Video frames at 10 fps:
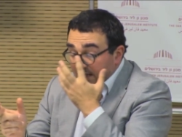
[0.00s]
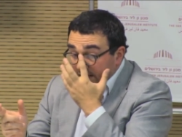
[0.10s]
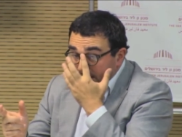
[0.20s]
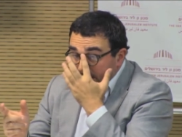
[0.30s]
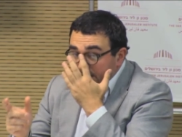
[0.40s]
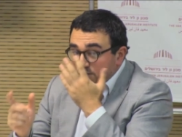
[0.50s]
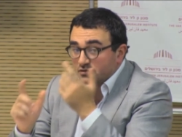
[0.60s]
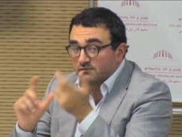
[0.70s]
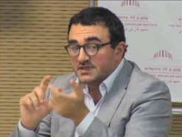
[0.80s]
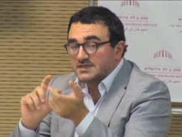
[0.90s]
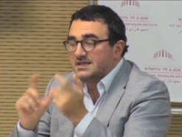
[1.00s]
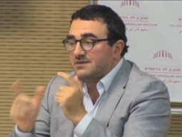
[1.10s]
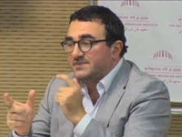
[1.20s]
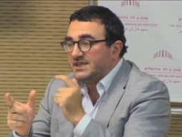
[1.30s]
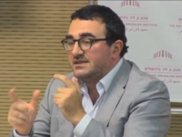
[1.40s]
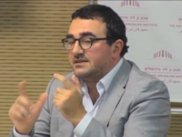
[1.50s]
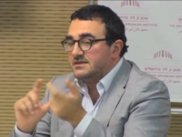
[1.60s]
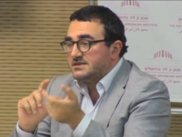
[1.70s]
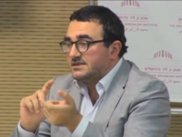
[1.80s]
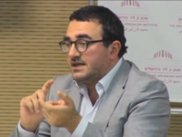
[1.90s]
religion with something that
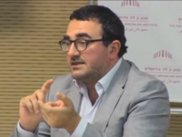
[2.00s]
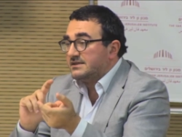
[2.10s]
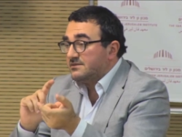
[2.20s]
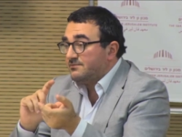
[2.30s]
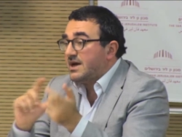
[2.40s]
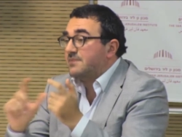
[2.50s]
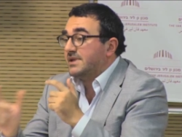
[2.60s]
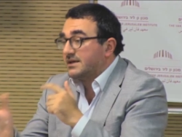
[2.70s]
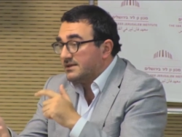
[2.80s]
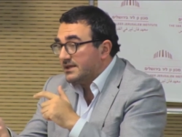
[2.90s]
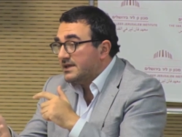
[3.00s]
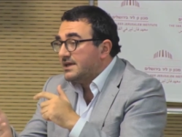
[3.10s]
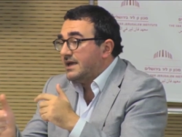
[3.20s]
is done publicly,